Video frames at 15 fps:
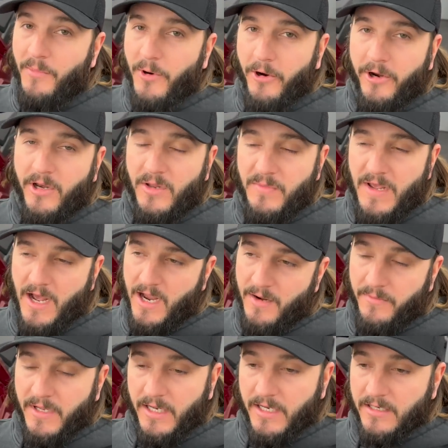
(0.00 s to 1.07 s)
Burgundy
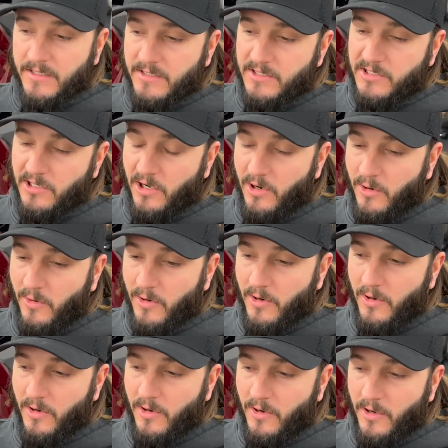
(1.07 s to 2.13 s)
behind me. So
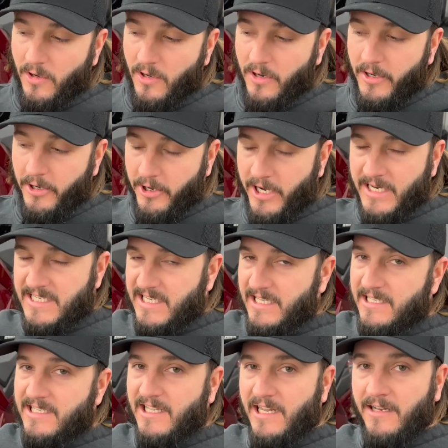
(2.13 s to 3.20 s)
you're gonna see
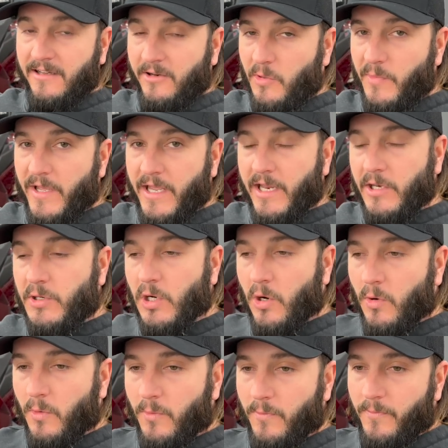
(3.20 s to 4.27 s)
the sled in a little bit and
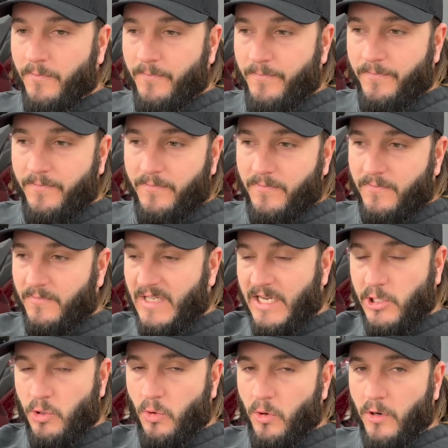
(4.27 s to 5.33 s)
don't
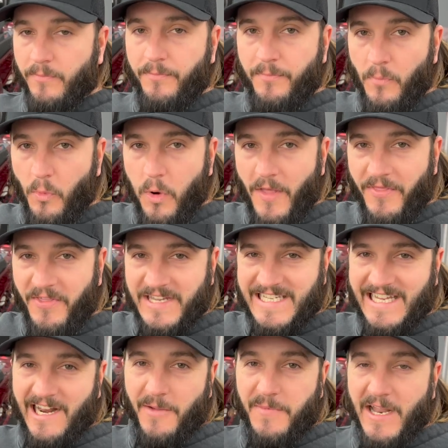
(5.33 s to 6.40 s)
ignore what the
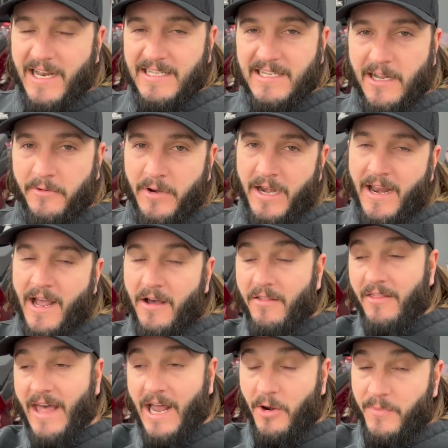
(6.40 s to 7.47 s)
setup that it's on right now.
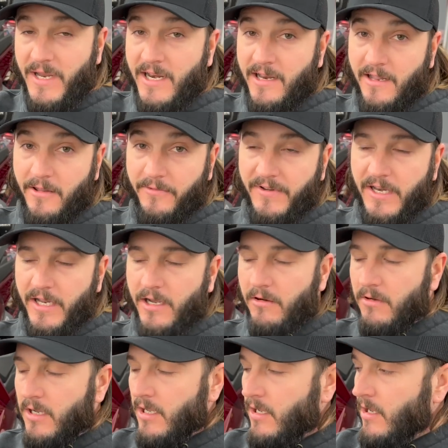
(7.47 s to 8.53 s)
That'll be another
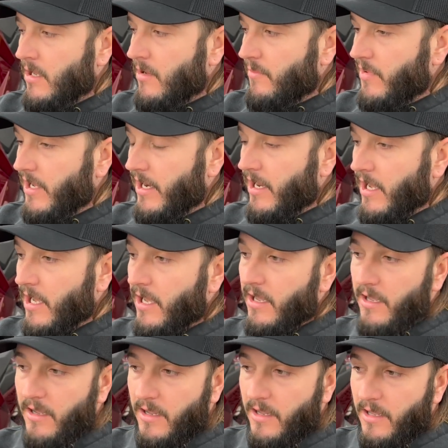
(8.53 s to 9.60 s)
video. But uh,
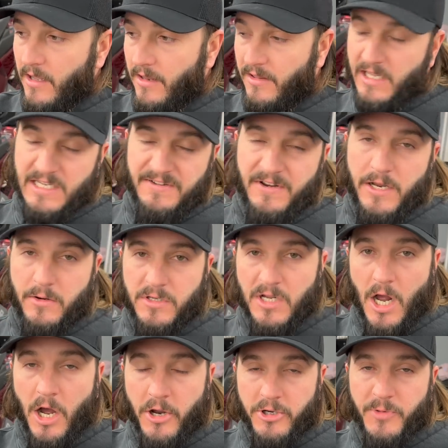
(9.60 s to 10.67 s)
this video is
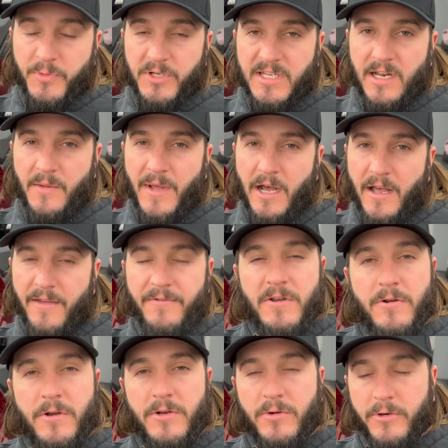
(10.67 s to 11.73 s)
100% about heavy
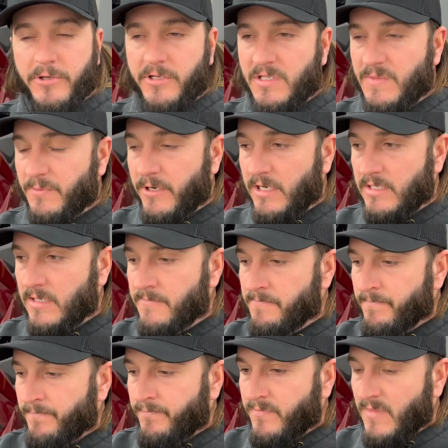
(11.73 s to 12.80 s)
duty torsion springs
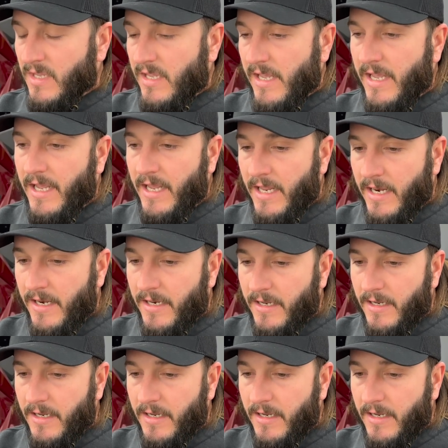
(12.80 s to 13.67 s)
and